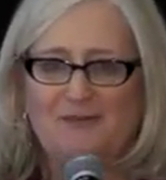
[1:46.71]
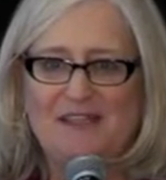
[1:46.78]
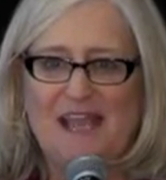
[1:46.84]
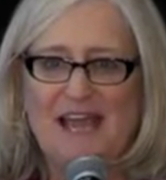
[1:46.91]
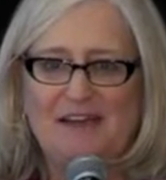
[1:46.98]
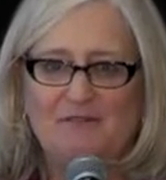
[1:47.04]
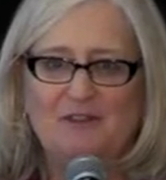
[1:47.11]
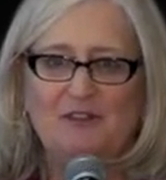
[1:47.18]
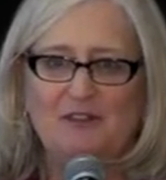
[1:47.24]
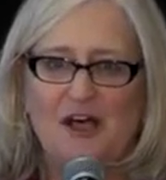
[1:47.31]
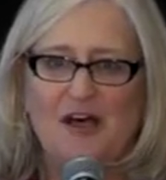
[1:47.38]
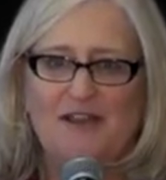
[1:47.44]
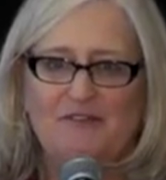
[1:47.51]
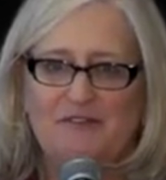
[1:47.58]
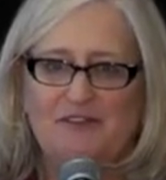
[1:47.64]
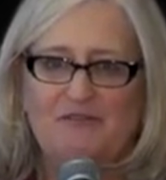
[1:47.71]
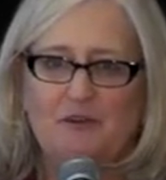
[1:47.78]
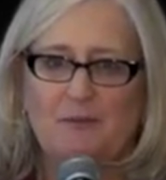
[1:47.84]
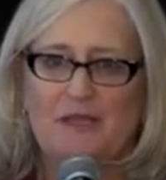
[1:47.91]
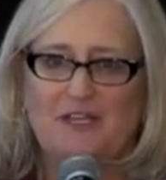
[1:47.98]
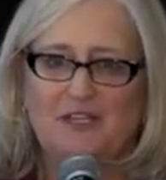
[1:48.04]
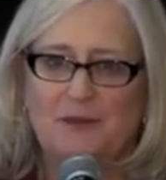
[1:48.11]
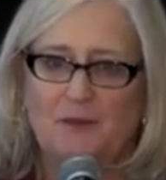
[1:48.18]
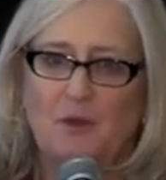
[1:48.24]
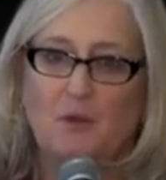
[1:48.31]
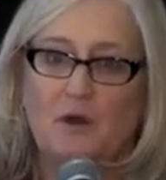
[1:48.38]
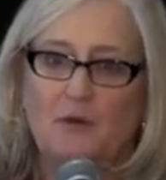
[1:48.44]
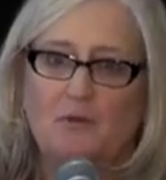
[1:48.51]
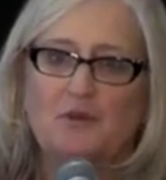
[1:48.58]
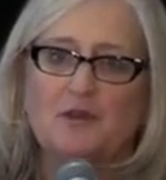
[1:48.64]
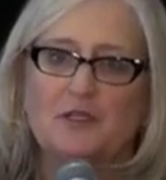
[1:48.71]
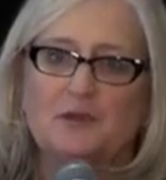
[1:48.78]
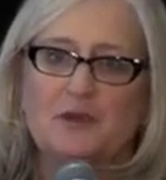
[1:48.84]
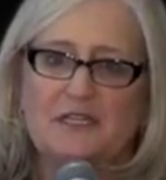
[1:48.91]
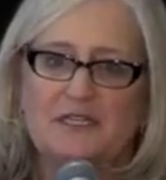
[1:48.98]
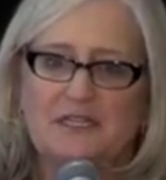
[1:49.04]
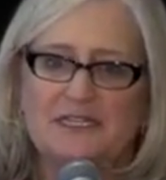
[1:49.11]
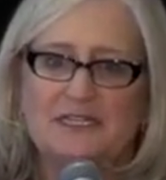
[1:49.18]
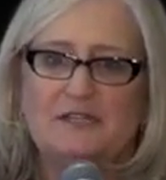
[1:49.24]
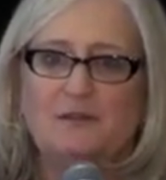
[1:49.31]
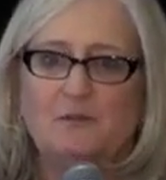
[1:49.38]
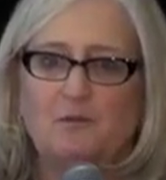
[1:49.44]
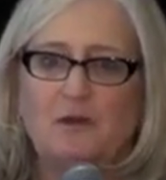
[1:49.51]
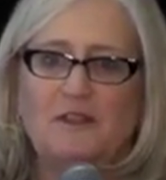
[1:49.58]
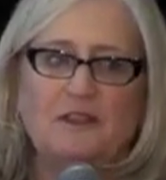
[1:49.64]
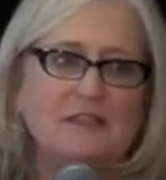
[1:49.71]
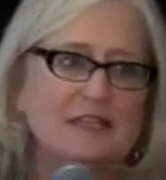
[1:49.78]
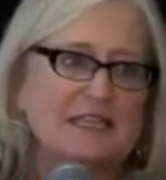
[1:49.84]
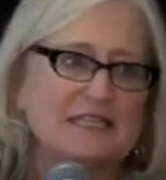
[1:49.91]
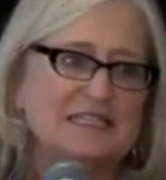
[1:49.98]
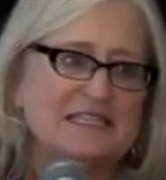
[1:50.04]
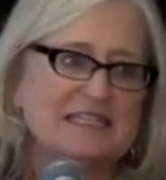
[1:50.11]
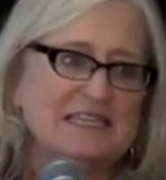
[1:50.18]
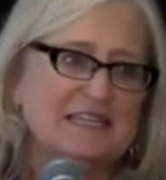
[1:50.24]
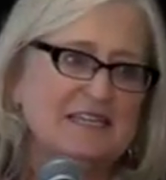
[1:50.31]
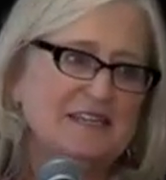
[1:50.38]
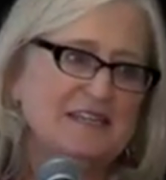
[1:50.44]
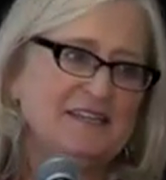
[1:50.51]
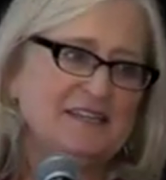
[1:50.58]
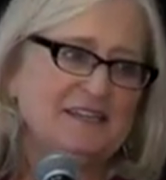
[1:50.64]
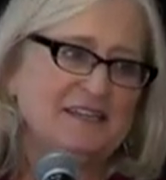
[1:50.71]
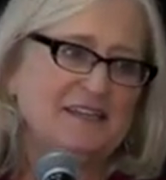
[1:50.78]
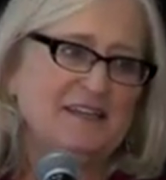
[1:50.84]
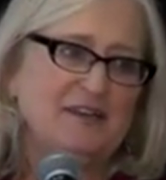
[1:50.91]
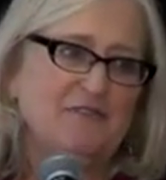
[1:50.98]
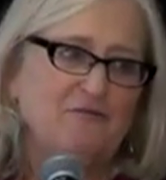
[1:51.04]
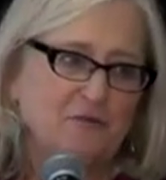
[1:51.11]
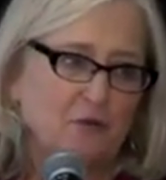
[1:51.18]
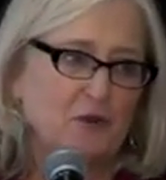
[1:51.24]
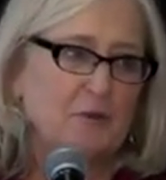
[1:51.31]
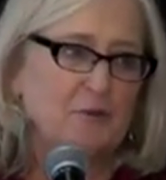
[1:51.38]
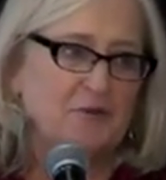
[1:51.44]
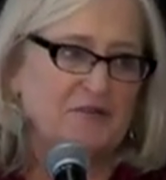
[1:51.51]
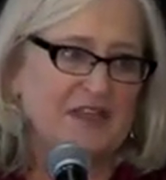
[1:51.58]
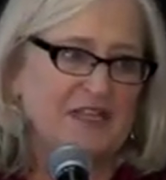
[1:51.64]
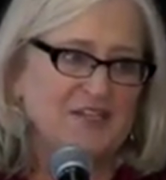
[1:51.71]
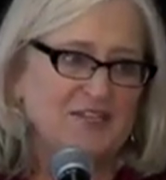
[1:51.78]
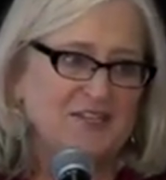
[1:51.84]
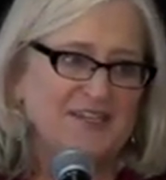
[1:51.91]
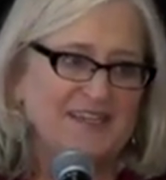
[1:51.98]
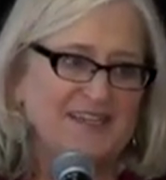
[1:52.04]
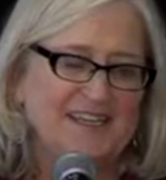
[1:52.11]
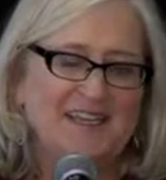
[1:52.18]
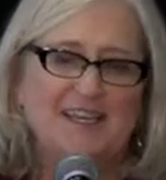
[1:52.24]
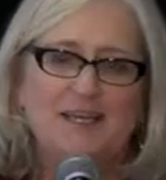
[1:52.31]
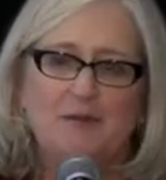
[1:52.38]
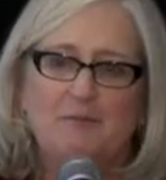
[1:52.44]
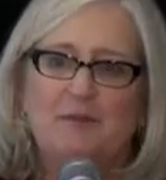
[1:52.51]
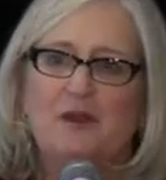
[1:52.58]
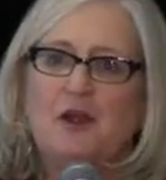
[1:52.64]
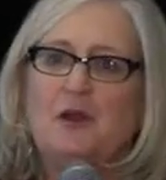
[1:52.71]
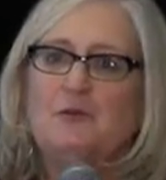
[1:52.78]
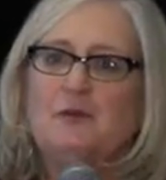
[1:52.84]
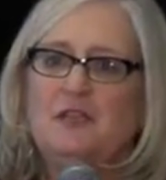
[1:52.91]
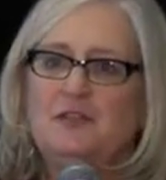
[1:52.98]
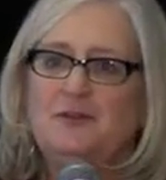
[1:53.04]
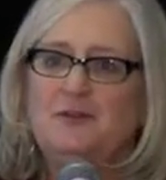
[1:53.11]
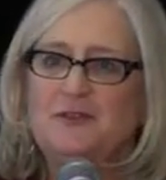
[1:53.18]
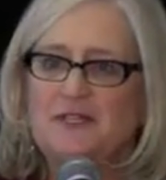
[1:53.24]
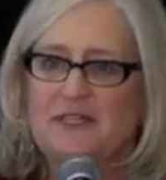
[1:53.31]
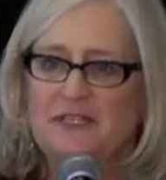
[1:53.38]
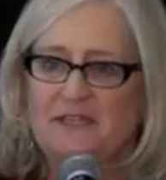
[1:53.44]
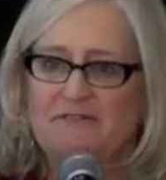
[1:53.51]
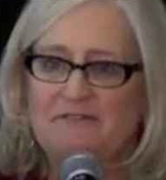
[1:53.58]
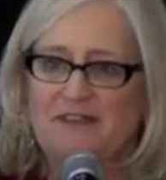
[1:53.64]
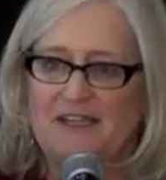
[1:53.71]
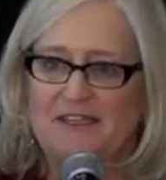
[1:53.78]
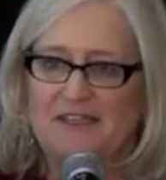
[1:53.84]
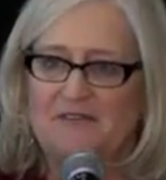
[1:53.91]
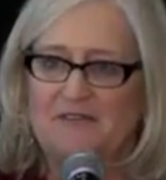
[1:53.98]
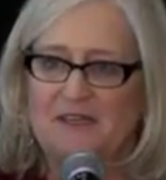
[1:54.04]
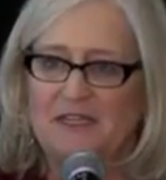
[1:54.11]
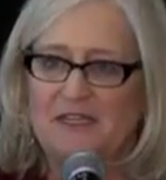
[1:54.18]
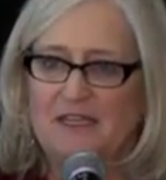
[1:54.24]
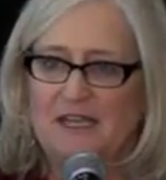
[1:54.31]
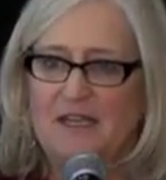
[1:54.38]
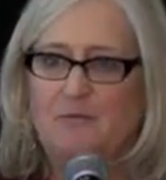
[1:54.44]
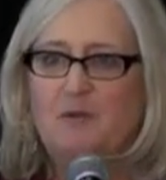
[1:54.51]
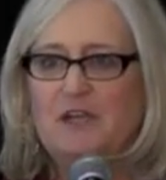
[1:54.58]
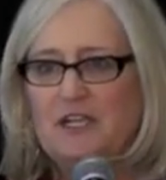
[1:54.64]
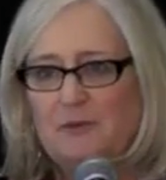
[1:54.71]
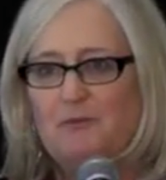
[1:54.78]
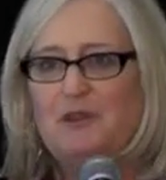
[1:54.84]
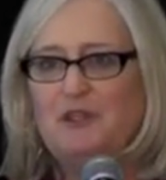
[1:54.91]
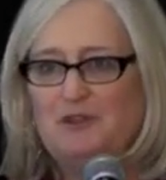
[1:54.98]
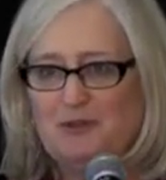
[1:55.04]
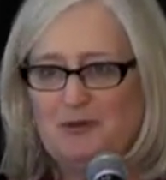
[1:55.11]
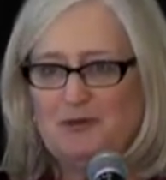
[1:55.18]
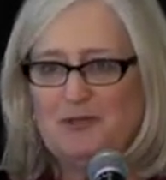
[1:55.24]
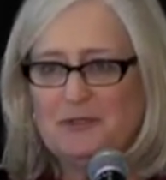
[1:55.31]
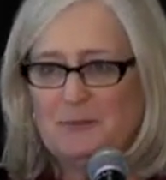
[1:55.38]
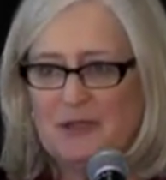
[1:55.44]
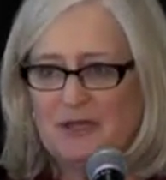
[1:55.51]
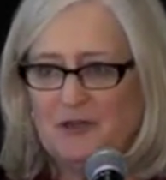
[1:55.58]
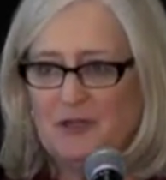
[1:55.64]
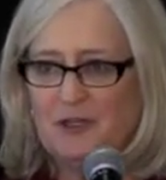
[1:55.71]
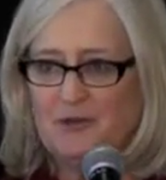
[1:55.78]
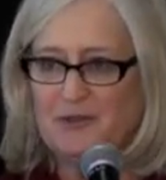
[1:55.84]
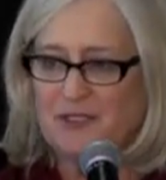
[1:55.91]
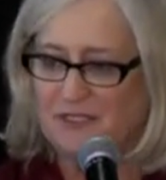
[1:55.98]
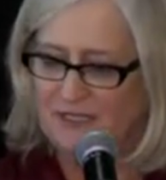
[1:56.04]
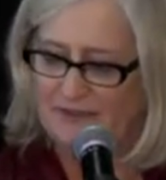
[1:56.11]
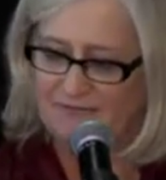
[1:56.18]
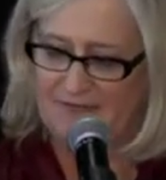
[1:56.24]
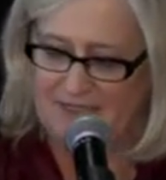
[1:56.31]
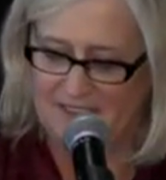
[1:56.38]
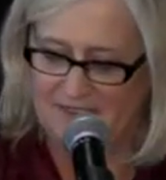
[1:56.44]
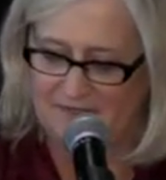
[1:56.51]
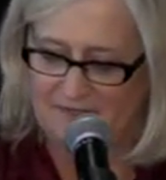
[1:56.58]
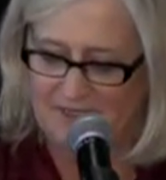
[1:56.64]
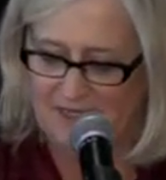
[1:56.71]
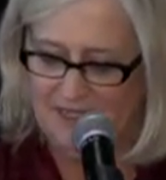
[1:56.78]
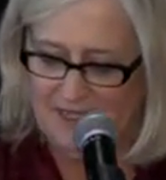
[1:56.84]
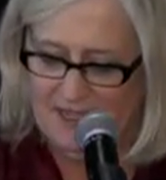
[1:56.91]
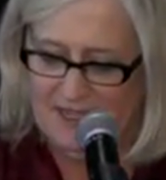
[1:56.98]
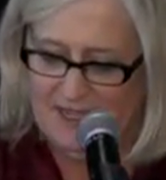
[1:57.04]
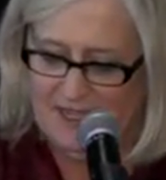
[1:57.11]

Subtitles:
We have a lot of information about what works, what doesn't, what is needed for prevention, but are we using it effectively? And what can we do to better use it effectively?